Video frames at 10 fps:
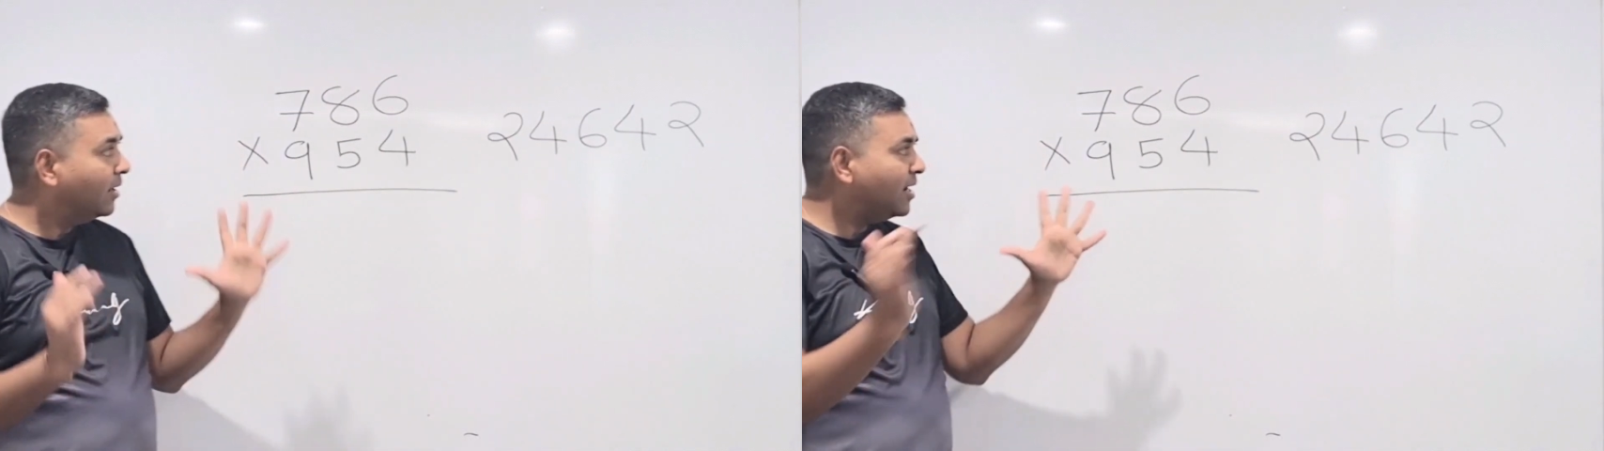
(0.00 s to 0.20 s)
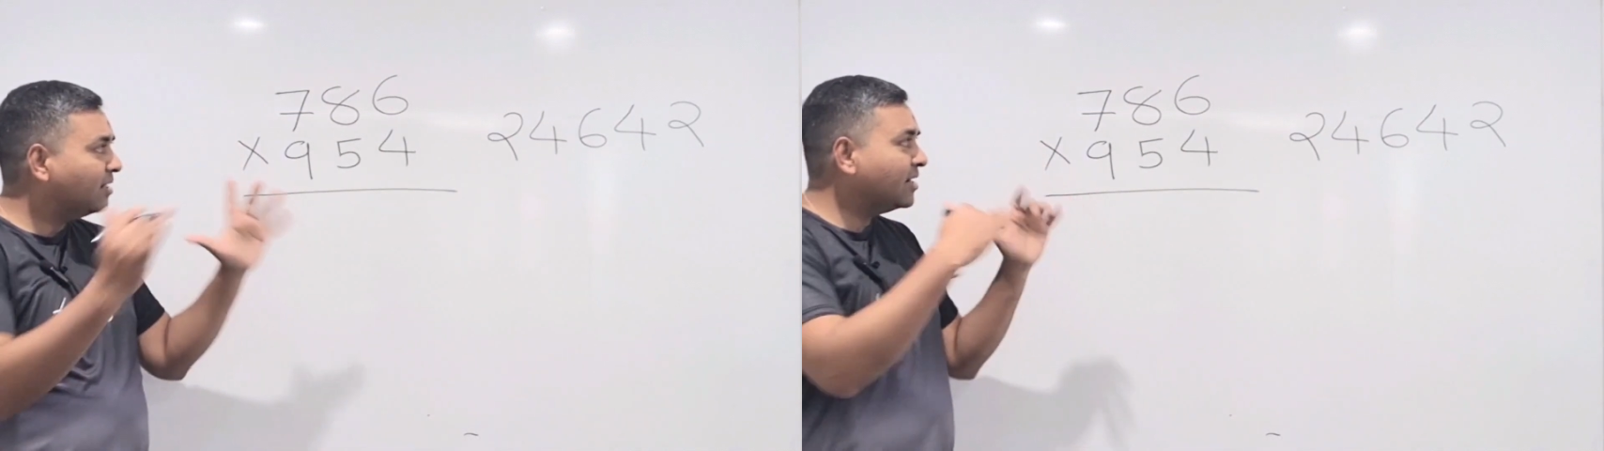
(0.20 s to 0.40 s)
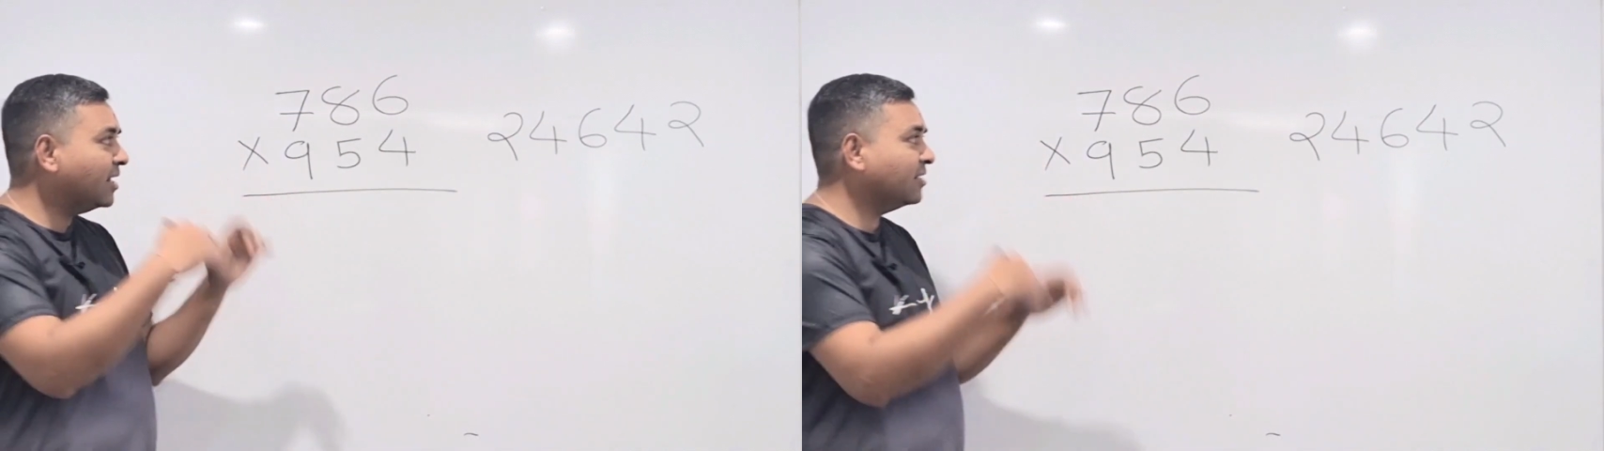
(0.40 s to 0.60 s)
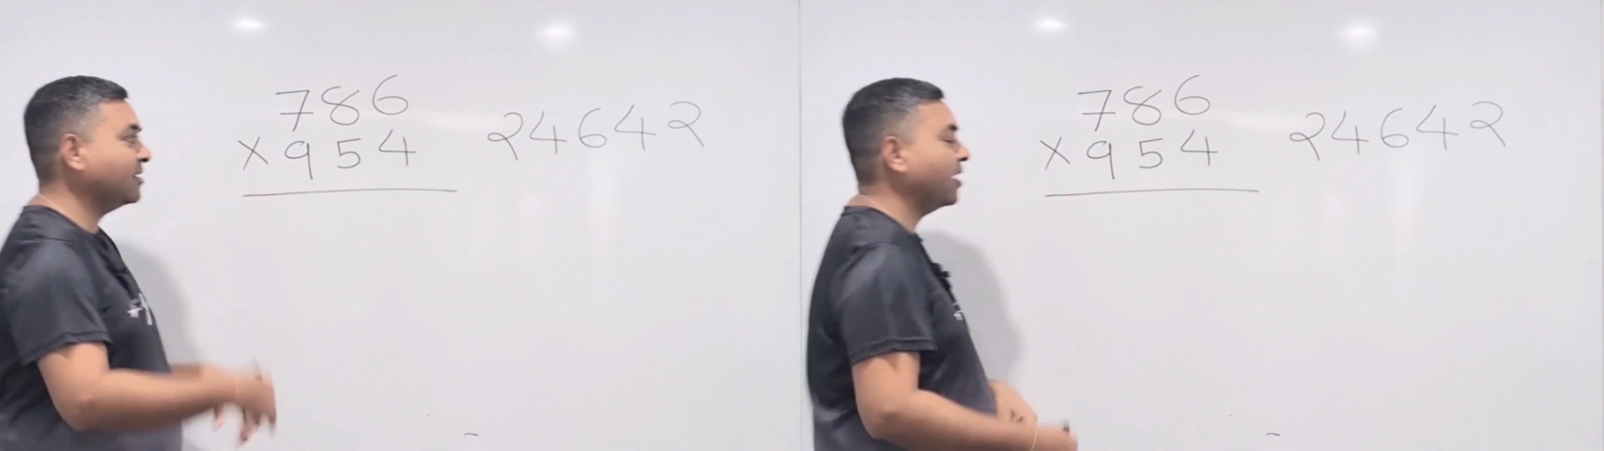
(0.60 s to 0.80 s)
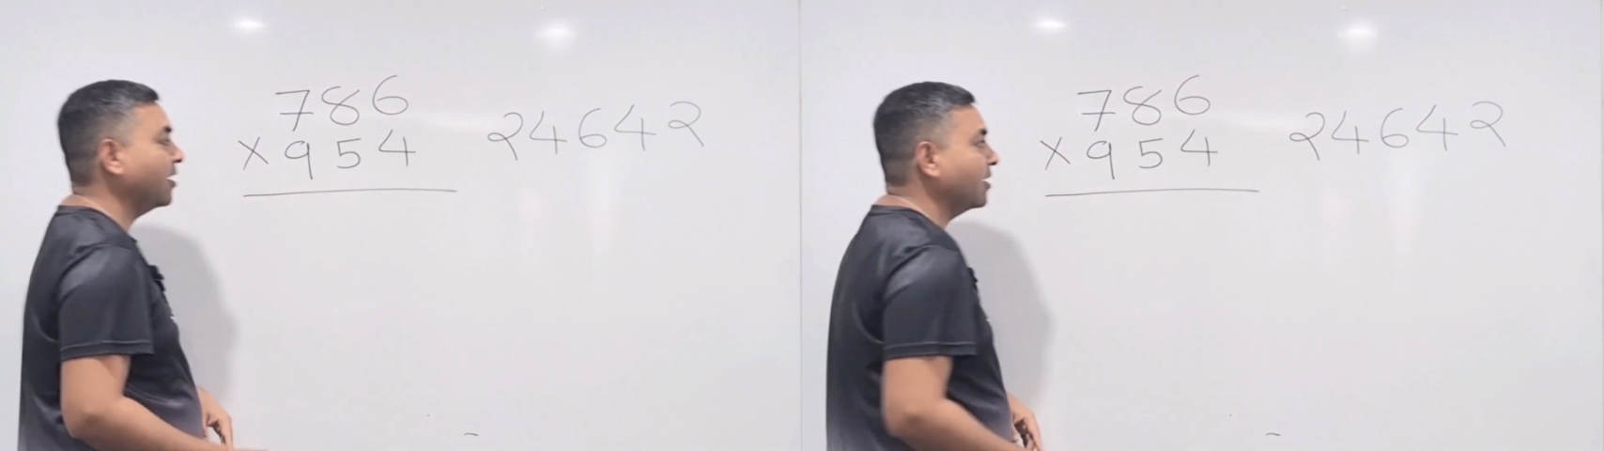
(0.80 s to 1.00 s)
Let's get
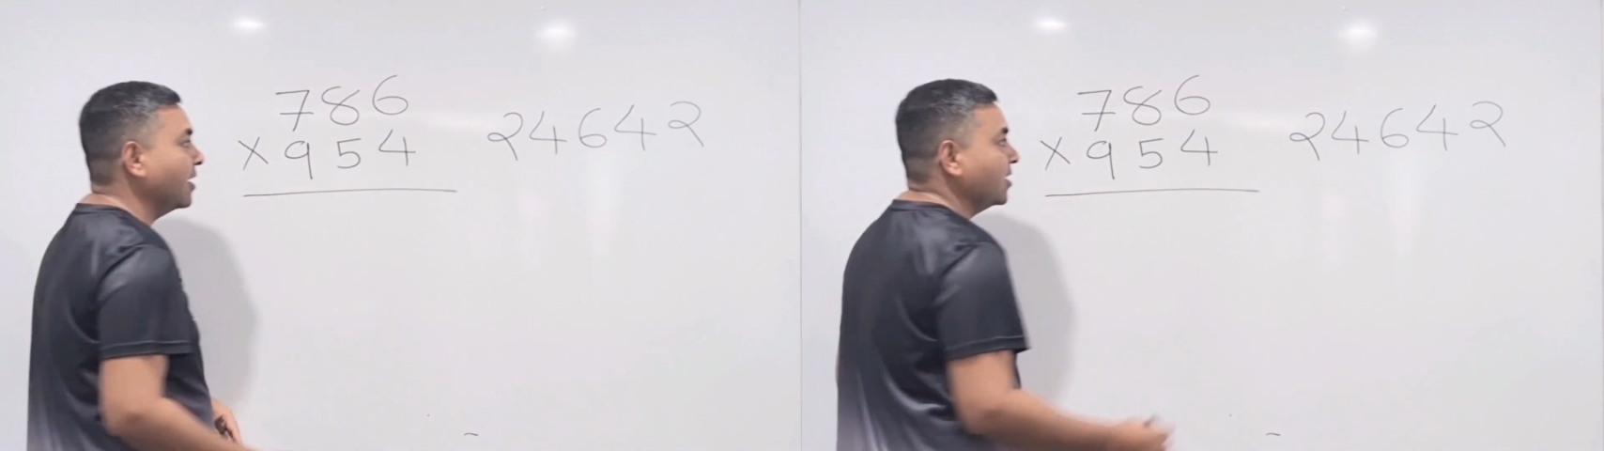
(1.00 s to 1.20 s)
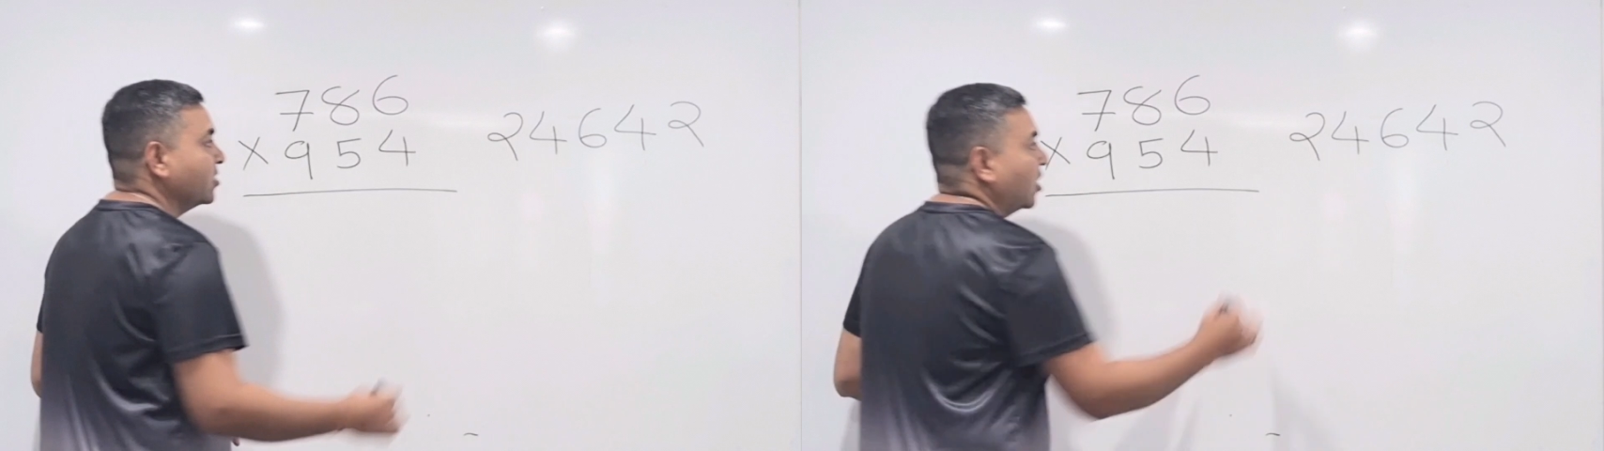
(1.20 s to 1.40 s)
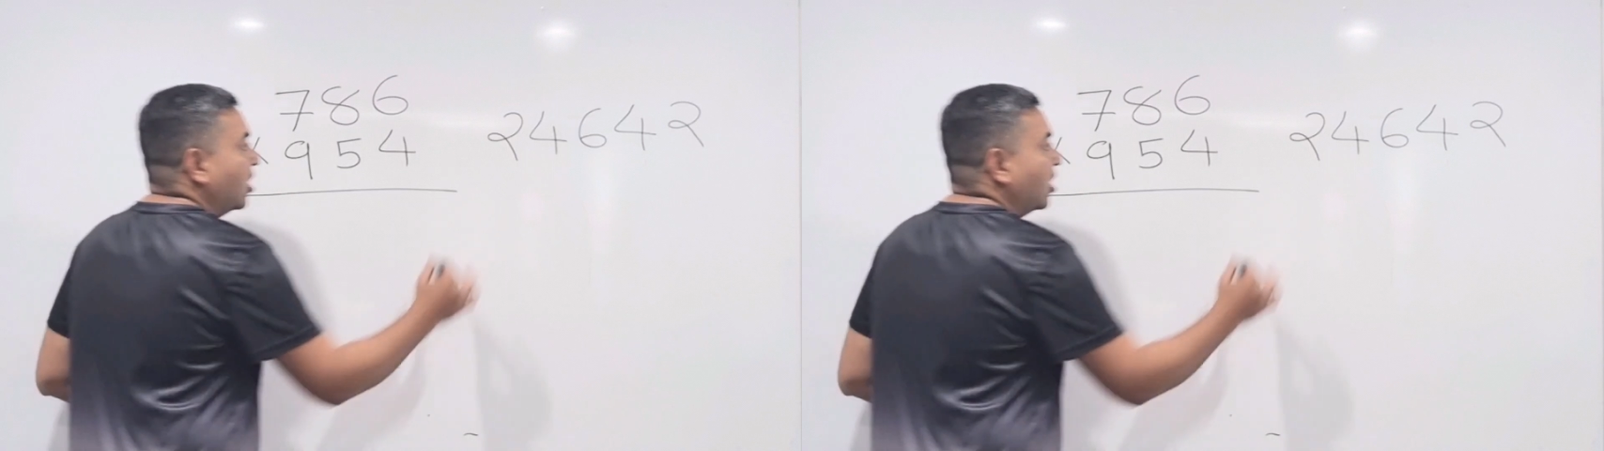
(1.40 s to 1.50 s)
started guys.